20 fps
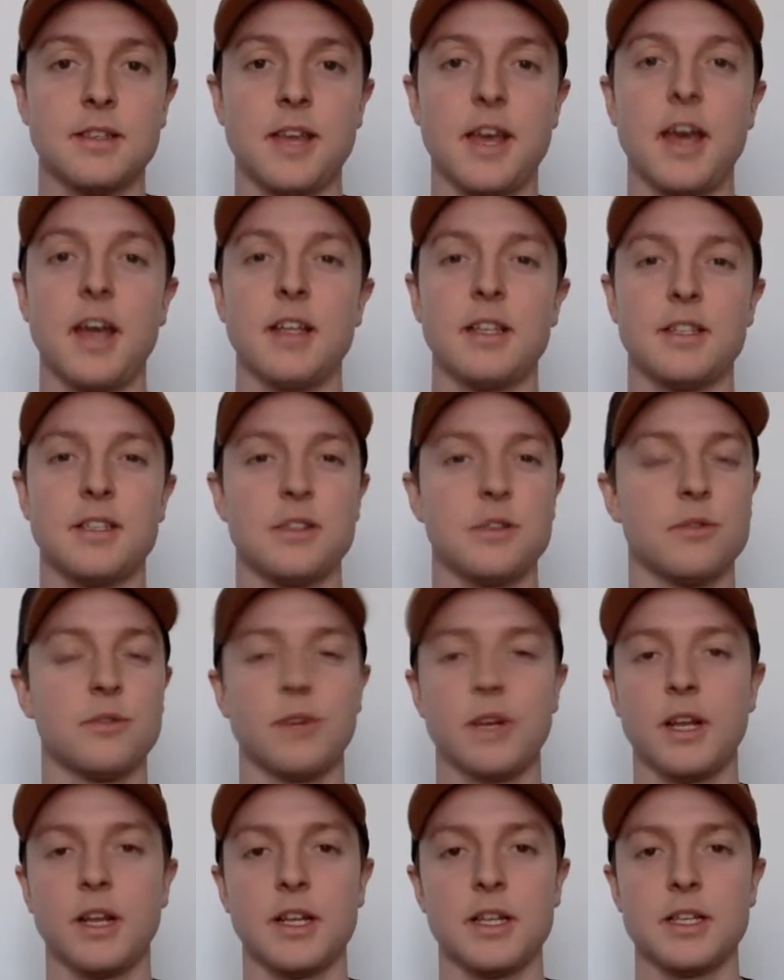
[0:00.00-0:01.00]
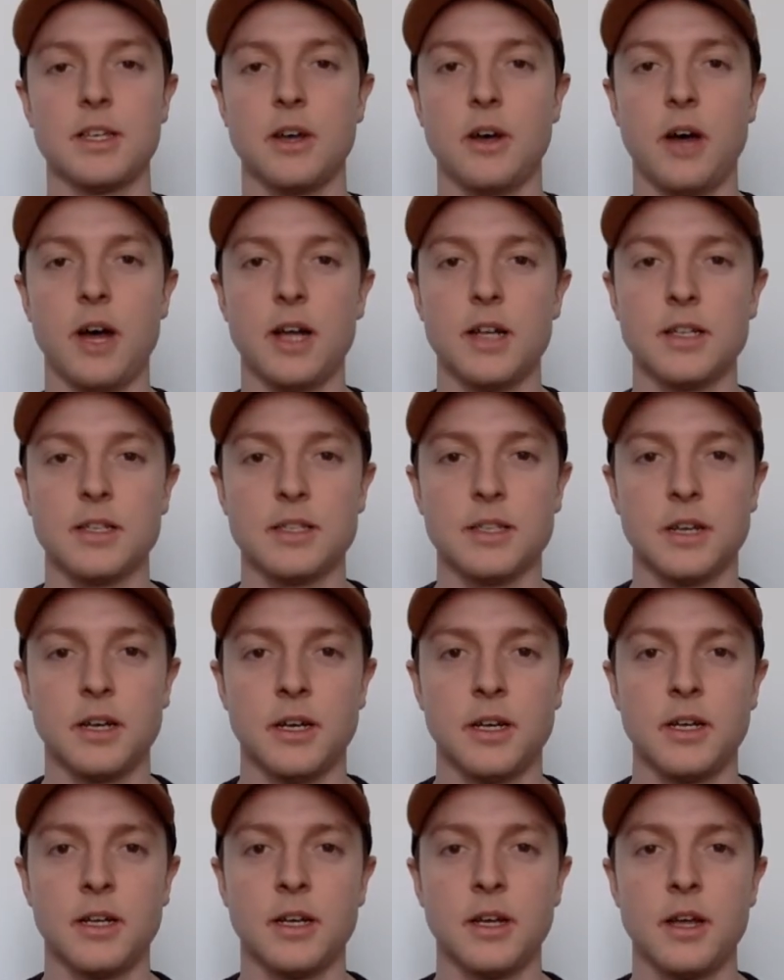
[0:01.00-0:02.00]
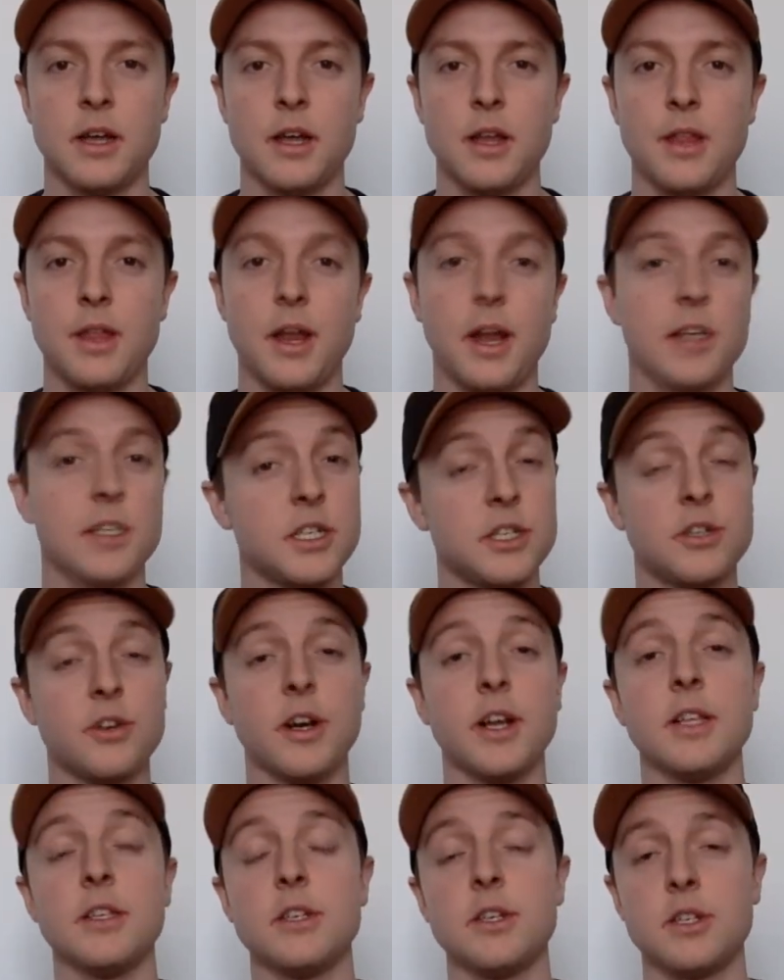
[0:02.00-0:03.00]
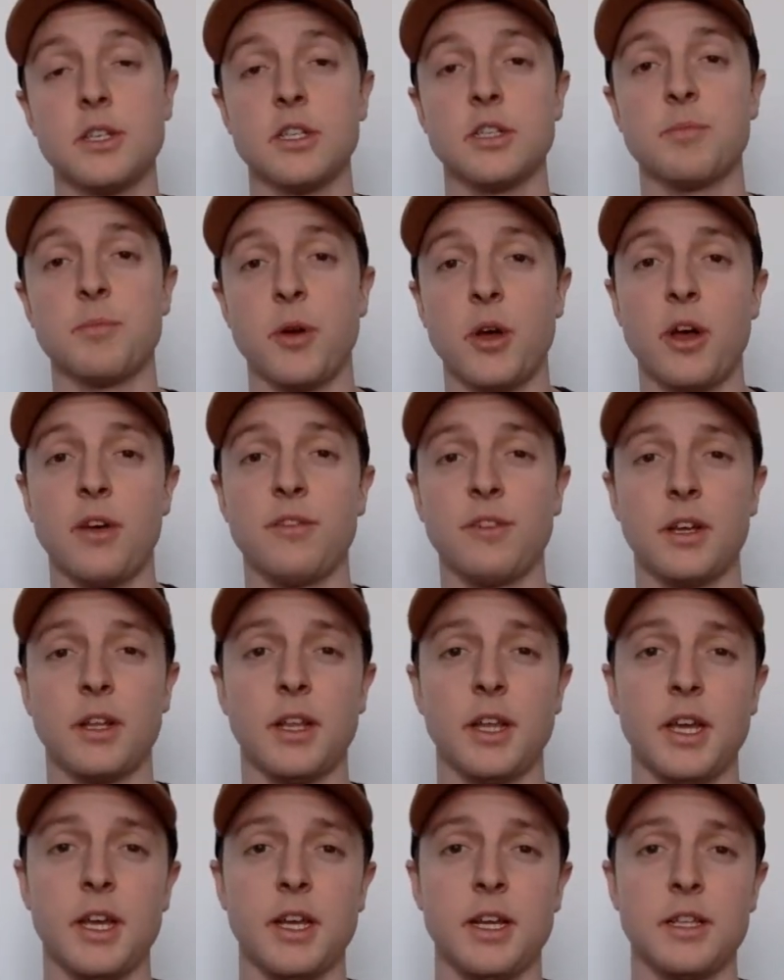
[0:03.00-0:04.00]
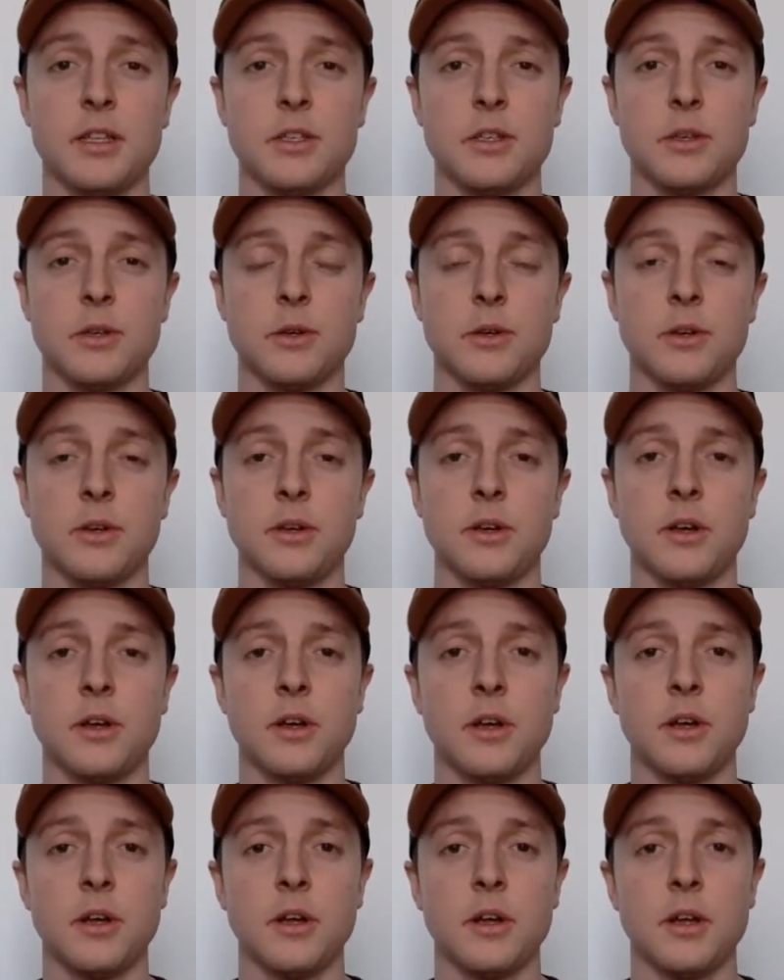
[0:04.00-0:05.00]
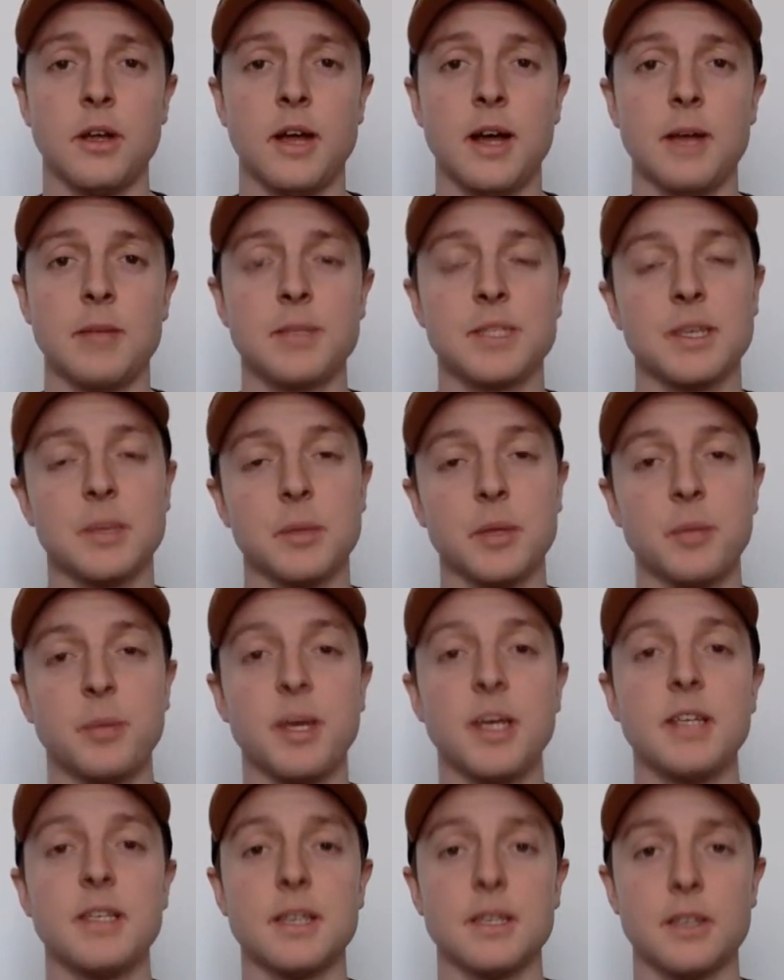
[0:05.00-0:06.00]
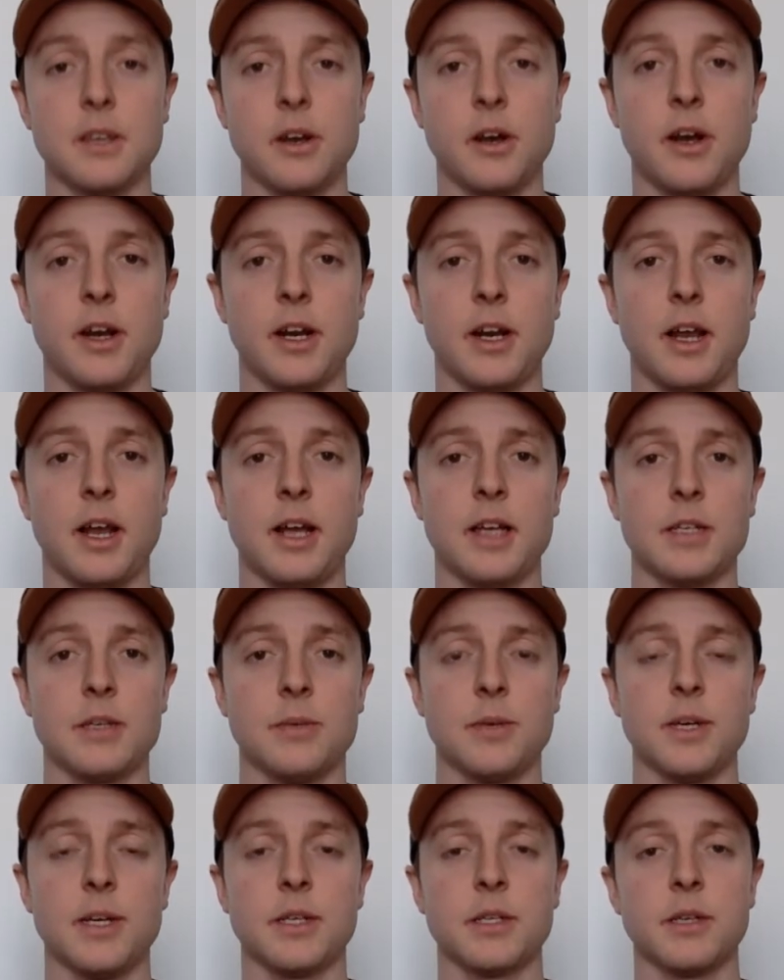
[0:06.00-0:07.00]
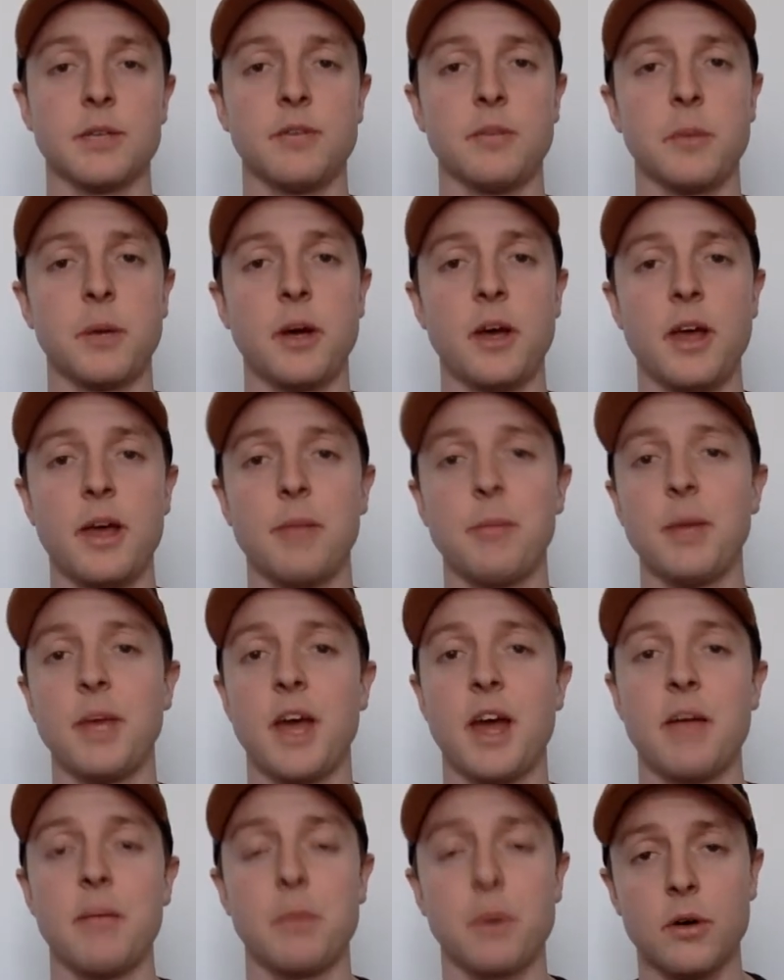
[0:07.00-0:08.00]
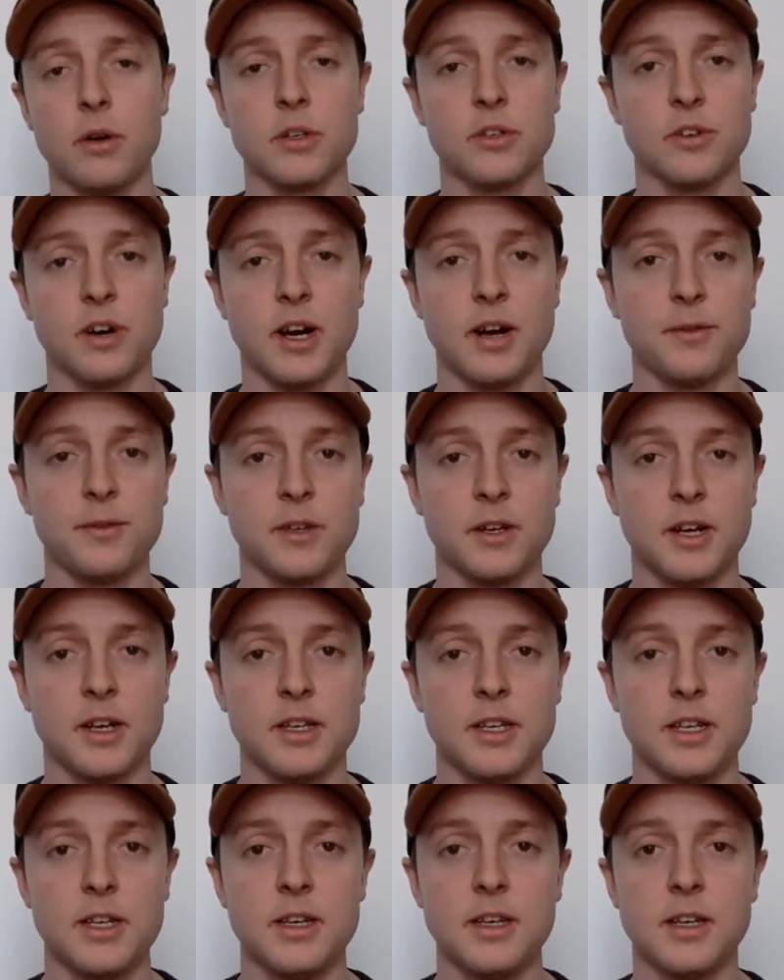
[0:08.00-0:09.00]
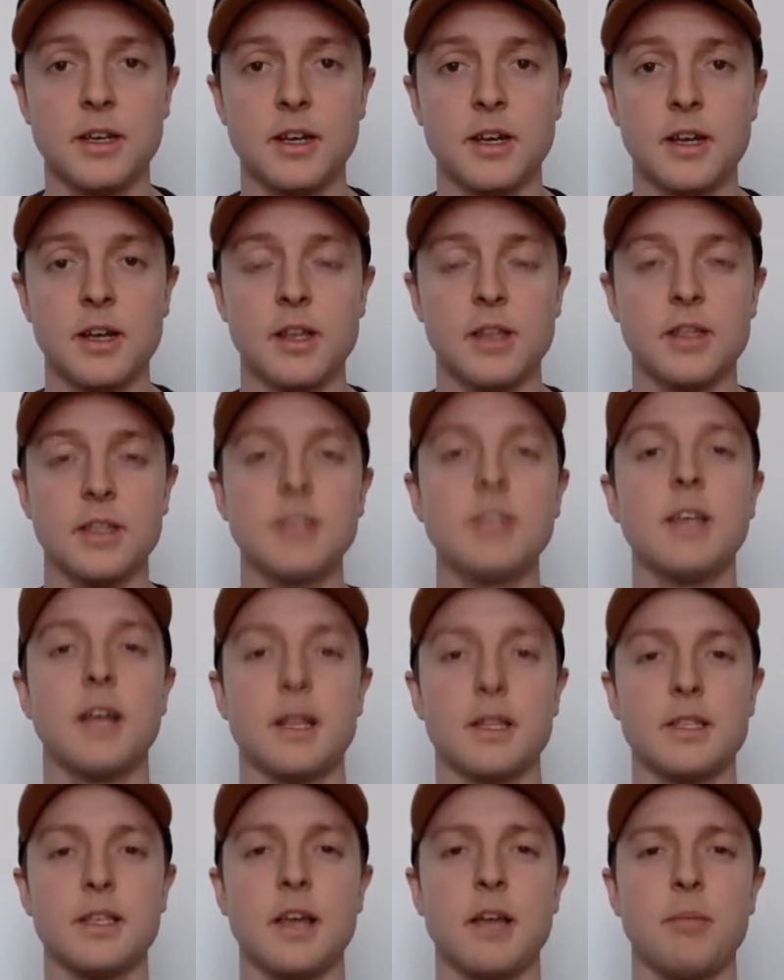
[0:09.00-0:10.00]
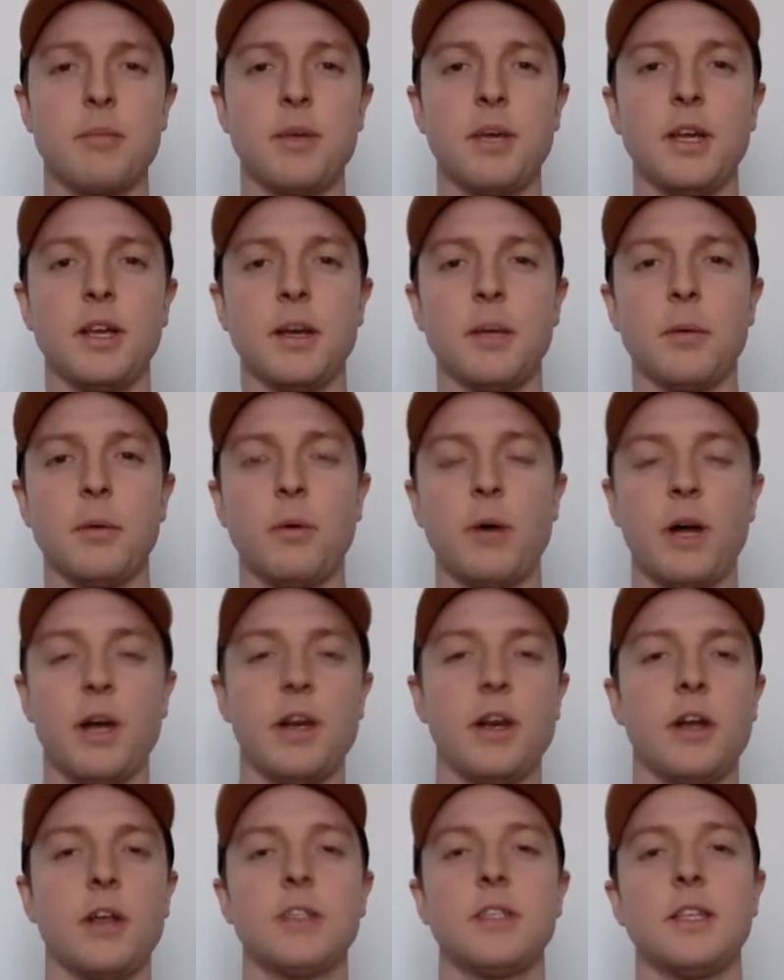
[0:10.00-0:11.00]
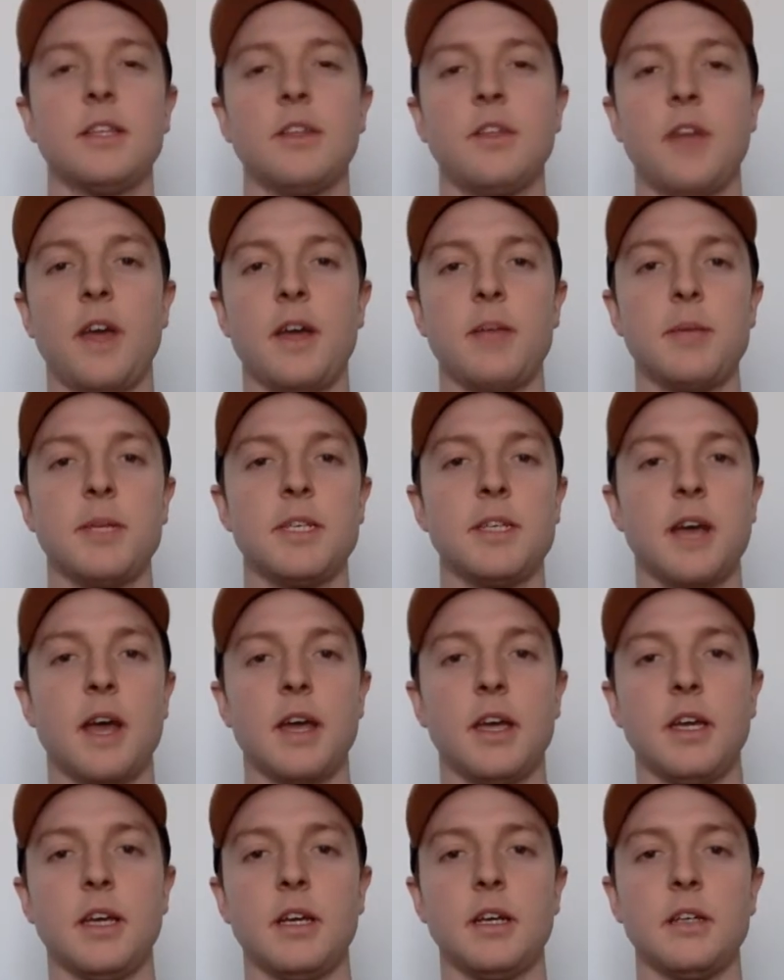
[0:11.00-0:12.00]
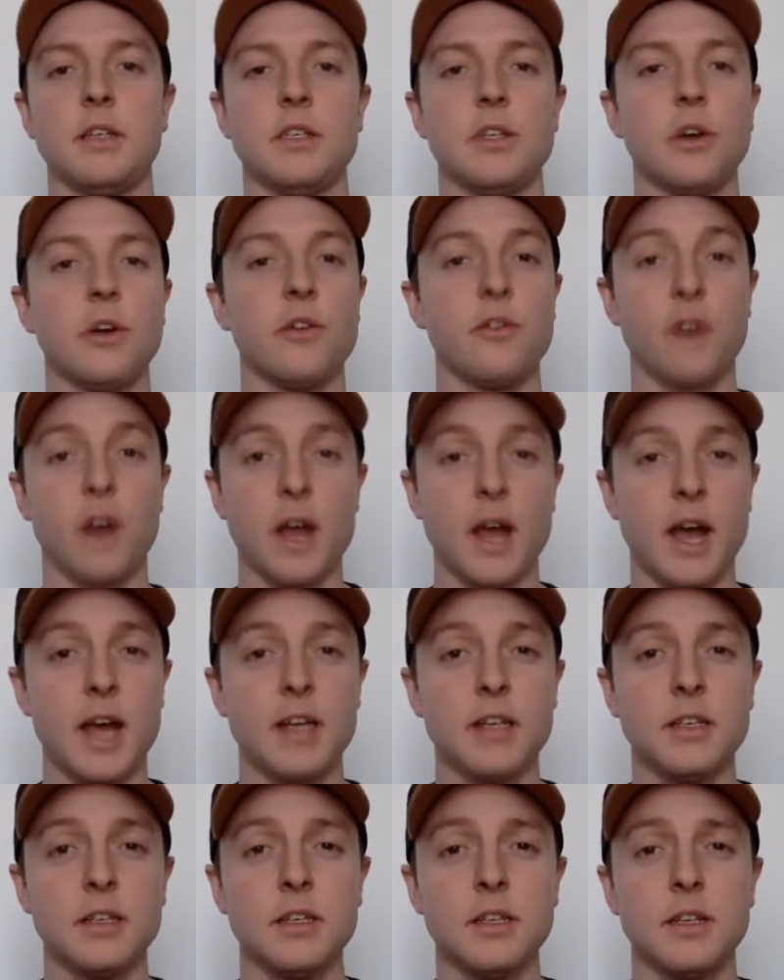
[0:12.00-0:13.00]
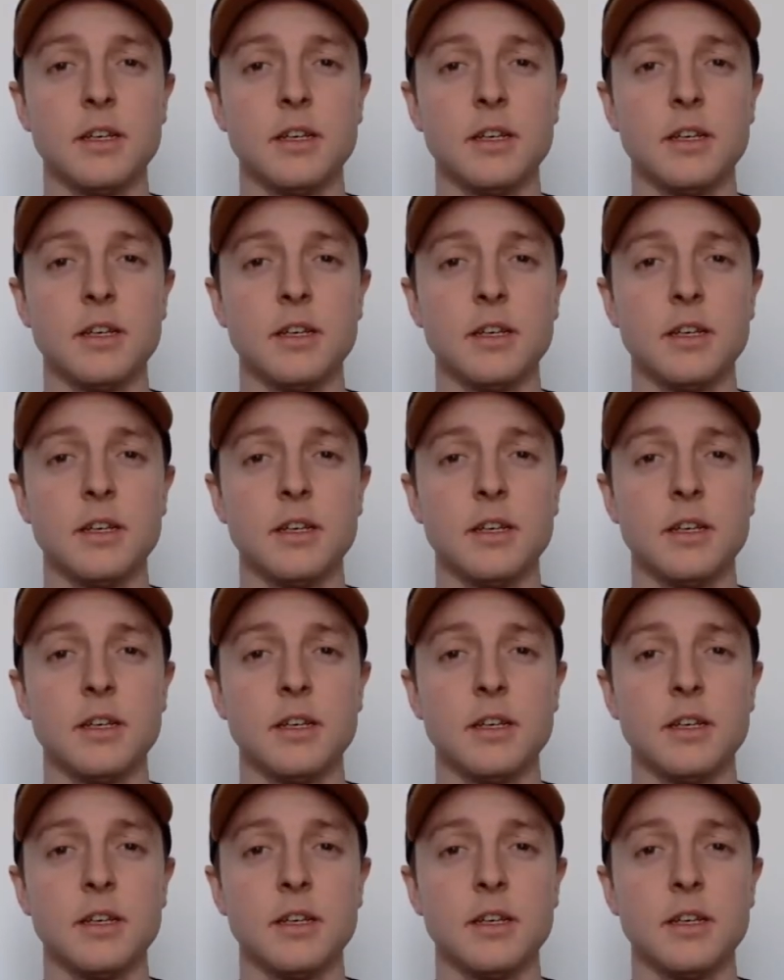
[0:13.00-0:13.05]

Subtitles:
Yeah, it's still really tight. So that actually transitions perfectly into some of the pieces that I did last week. So for my NBA mock draft that I did, the Suns had pick number 1, and I said that they'd be taking DeAndre Ayton.